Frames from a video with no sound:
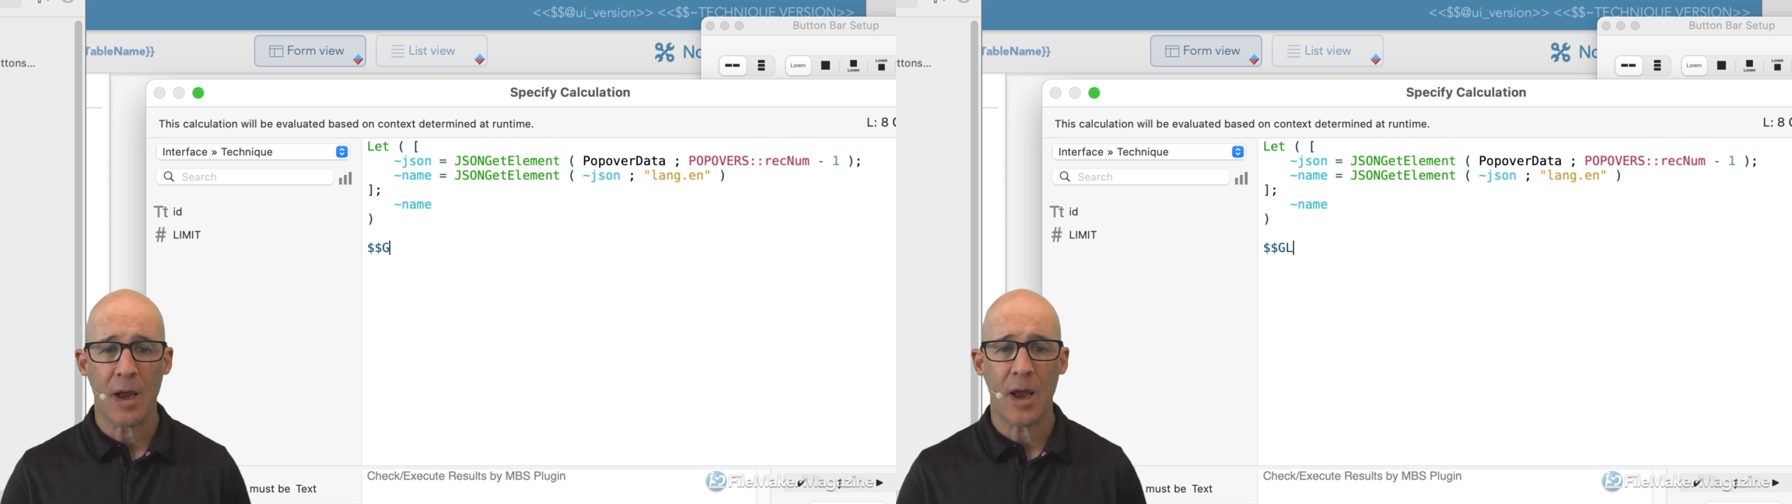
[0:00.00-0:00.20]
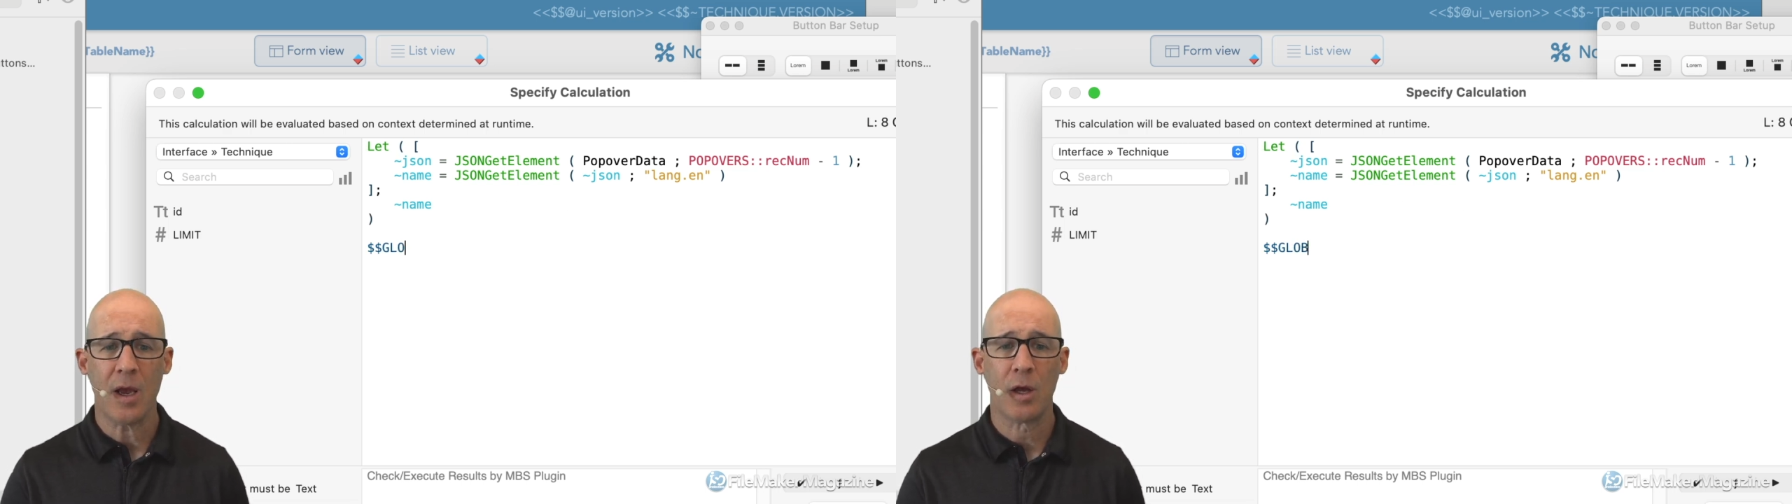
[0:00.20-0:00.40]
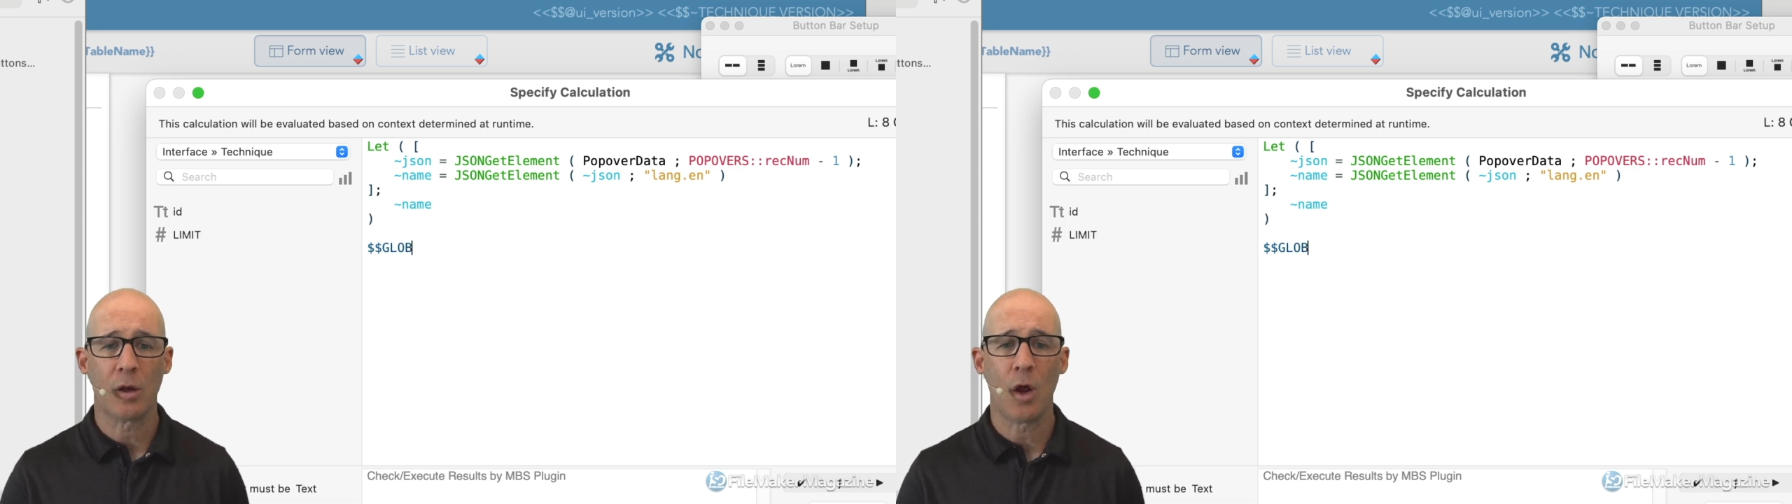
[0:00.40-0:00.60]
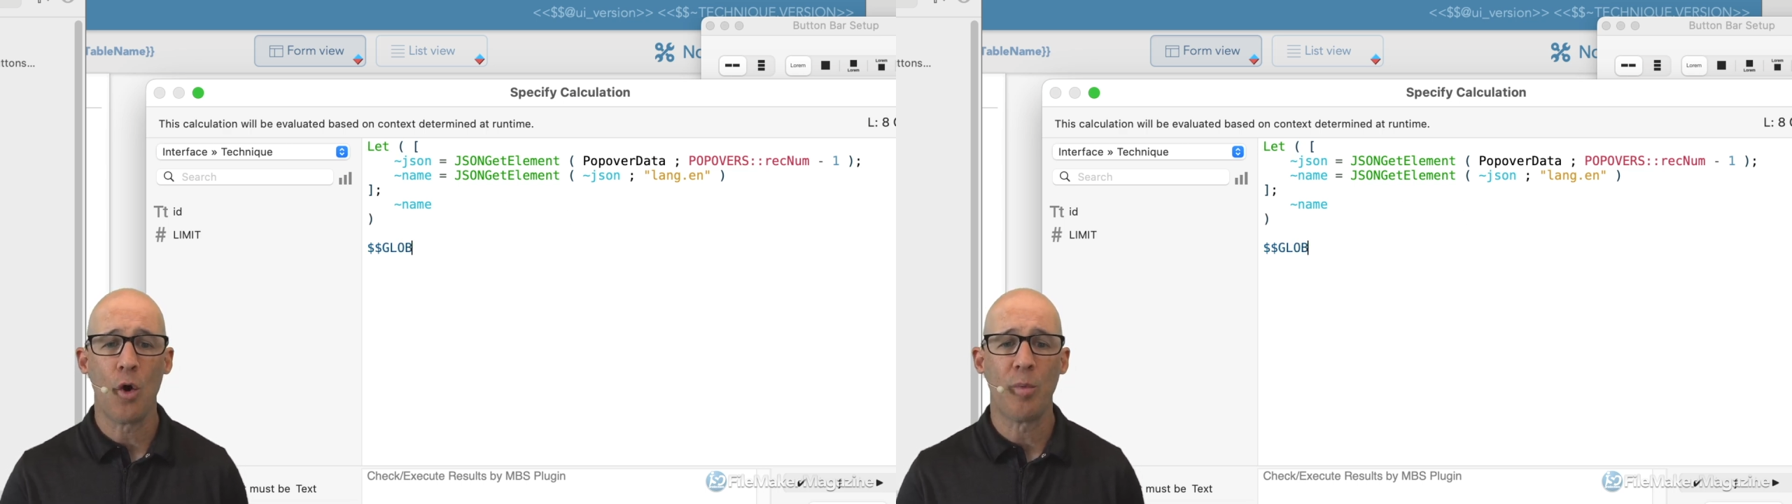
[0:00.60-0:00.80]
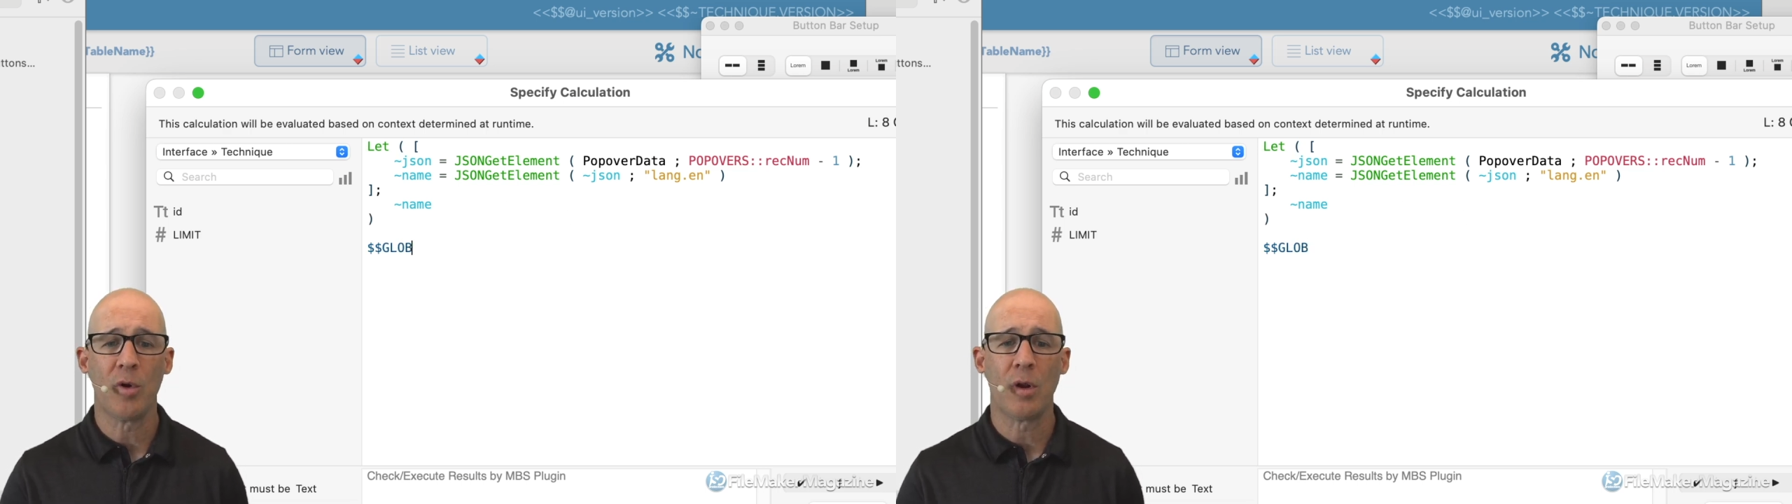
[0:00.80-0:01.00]
a
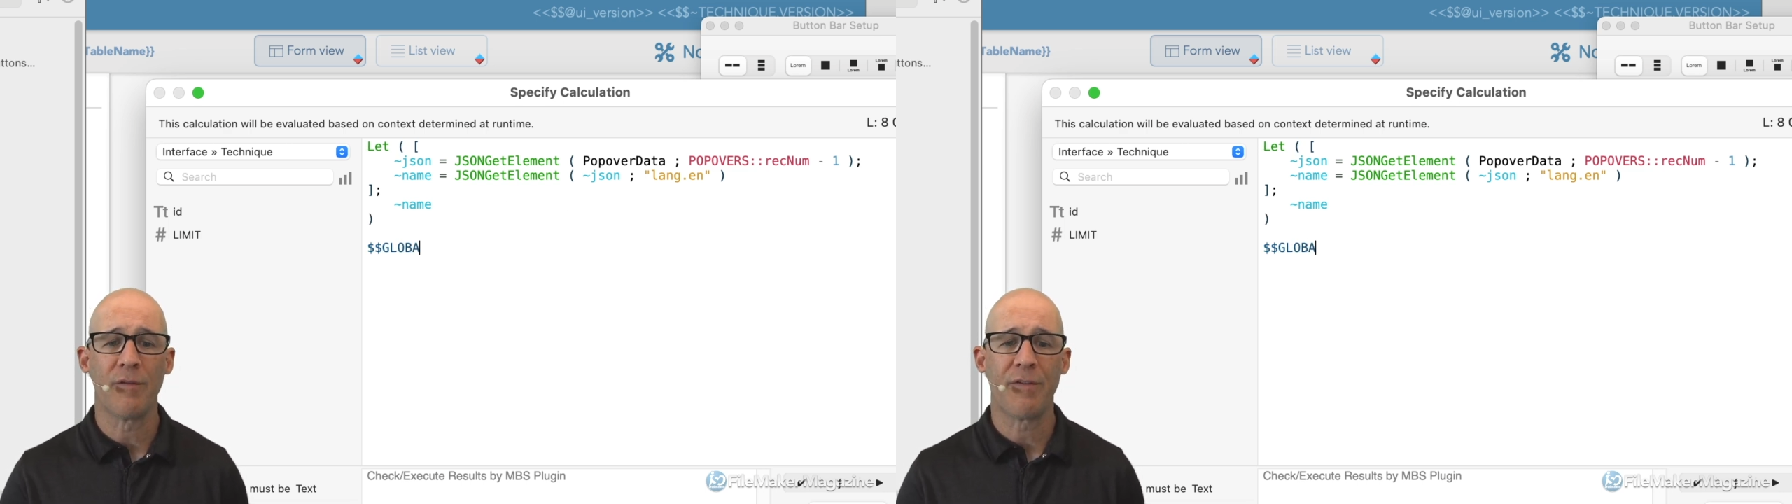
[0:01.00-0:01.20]
global